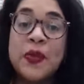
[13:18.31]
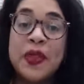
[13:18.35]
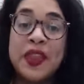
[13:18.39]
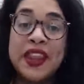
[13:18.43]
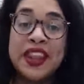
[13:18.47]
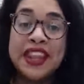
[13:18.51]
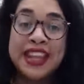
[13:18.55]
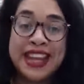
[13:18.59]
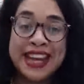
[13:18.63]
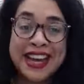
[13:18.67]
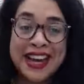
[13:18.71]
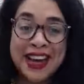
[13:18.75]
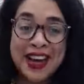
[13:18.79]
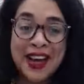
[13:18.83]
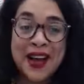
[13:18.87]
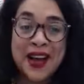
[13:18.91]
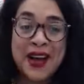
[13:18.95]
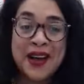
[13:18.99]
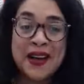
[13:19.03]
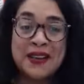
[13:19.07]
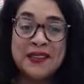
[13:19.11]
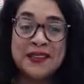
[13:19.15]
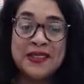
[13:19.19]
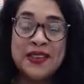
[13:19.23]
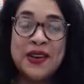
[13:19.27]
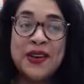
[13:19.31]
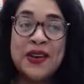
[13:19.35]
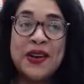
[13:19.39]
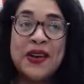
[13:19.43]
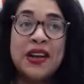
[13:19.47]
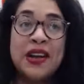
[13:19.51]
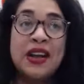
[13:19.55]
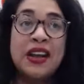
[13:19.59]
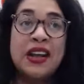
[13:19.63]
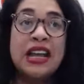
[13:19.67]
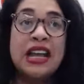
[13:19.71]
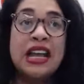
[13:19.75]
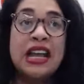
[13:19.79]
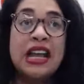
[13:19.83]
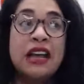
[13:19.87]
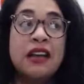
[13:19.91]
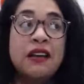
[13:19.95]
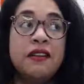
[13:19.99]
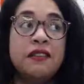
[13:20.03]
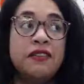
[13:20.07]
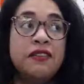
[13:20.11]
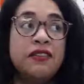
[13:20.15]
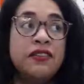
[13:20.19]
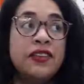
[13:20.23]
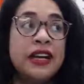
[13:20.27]
Think of
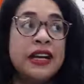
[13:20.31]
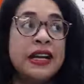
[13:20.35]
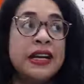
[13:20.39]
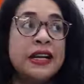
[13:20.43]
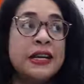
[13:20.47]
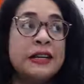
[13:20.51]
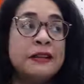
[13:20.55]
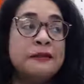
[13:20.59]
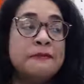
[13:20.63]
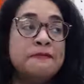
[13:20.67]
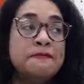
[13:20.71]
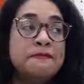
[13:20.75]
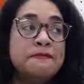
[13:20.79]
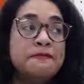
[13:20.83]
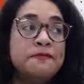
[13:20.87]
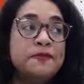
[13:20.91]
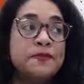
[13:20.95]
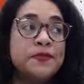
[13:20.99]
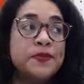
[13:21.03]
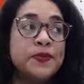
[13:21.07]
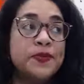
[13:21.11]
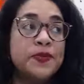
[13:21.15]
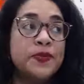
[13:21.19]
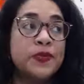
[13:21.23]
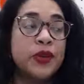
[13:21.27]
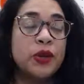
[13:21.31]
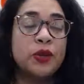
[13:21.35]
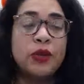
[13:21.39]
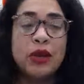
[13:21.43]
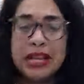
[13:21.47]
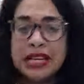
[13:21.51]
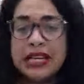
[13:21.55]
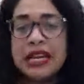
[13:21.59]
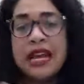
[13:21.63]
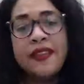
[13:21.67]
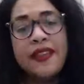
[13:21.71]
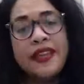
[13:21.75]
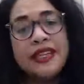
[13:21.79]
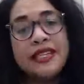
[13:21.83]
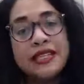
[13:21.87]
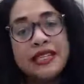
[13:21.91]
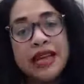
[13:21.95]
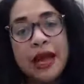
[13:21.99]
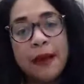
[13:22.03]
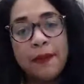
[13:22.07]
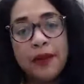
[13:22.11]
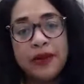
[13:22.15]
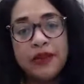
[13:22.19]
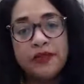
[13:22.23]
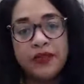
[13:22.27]
if, and this has
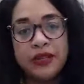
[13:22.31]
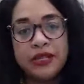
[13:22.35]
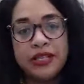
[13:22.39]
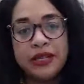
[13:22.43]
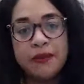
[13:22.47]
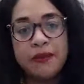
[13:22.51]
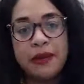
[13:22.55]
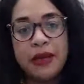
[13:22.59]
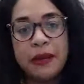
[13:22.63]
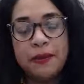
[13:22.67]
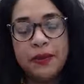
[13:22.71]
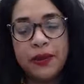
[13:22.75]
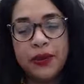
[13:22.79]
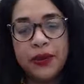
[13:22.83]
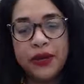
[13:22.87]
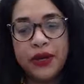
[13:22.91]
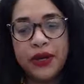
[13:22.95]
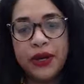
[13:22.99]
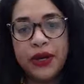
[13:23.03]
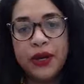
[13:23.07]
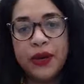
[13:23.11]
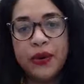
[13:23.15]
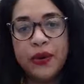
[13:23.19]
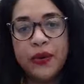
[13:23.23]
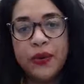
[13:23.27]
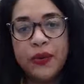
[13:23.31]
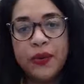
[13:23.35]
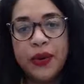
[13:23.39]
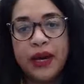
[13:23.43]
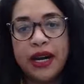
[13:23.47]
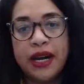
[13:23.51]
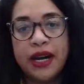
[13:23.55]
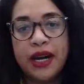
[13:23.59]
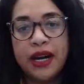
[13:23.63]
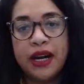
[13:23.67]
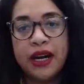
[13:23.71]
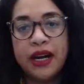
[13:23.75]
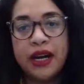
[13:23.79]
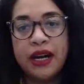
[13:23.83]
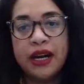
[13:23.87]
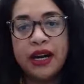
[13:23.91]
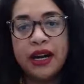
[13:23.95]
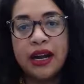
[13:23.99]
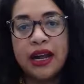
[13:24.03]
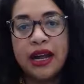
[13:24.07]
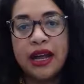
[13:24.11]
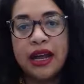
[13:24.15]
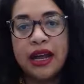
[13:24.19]
happened for some people, where